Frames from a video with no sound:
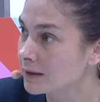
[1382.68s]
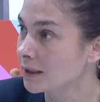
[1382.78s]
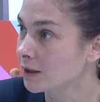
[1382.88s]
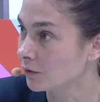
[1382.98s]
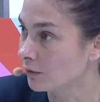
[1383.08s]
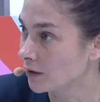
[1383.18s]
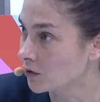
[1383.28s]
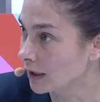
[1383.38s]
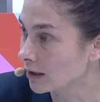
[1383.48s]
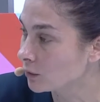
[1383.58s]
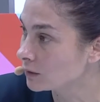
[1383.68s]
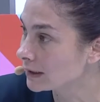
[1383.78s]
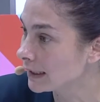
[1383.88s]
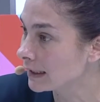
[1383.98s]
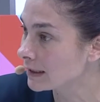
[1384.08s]
in fragile
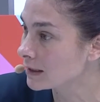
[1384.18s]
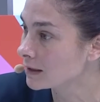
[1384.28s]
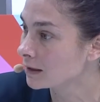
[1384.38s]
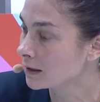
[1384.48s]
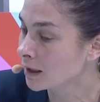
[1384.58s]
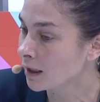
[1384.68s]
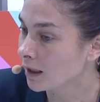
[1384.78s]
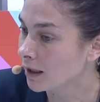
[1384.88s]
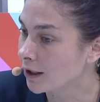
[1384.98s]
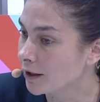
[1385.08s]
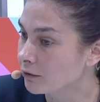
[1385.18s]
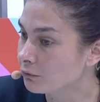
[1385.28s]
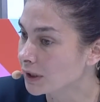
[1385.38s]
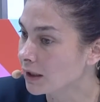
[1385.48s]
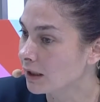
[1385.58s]
contexts,
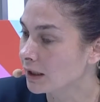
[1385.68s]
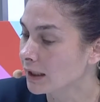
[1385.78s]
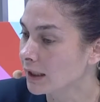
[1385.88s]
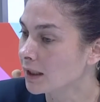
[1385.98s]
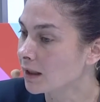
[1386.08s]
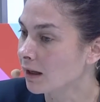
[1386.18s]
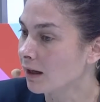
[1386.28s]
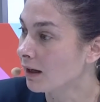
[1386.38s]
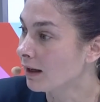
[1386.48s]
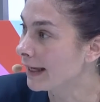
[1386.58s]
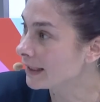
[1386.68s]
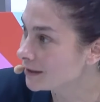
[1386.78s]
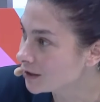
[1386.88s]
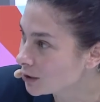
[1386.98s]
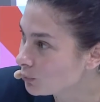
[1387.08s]
regarding
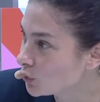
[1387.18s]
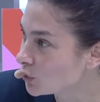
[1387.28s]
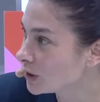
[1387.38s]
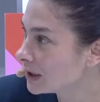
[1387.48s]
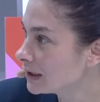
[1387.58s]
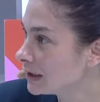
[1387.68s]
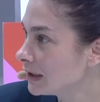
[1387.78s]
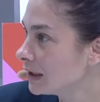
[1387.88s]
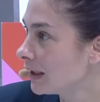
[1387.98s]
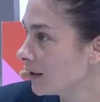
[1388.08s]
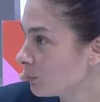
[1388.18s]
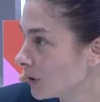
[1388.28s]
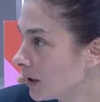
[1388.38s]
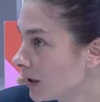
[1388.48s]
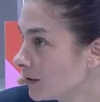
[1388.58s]
ending impunity, and
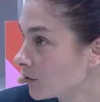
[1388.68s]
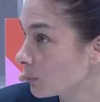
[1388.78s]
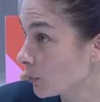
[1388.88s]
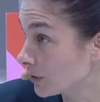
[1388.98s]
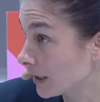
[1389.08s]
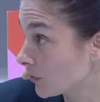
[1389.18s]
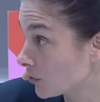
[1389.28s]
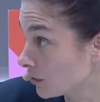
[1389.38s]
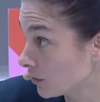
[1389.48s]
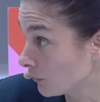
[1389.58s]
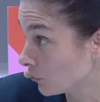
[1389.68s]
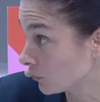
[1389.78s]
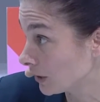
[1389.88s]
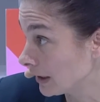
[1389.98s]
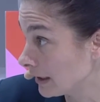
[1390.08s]
regarding the protection of
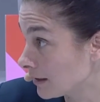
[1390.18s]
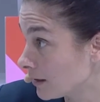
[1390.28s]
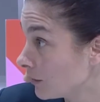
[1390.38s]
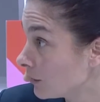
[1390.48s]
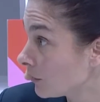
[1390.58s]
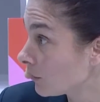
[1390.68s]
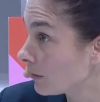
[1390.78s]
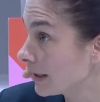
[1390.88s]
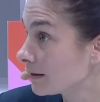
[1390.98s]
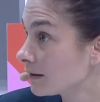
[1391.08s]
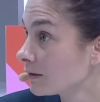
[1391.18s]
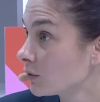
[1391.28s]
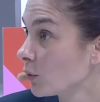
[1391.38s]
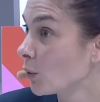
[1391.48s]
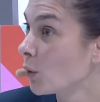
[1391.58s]
journalists under threat.
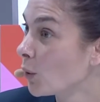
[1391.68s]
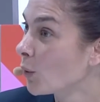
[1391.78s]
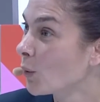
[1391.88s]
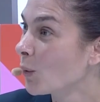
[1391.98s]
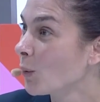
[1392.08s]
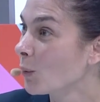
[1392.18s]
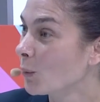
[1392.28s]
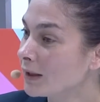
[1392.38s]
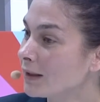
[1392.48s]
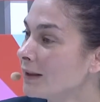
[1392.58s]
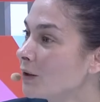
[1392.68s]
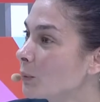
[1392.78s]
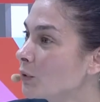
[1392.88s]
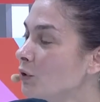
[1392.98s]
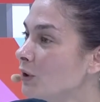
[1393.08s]
So what are the
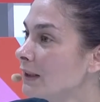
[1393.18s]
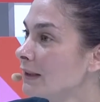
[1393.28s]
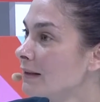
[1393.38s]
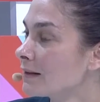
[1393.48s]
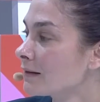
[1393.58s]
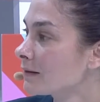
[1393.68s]
opportunities?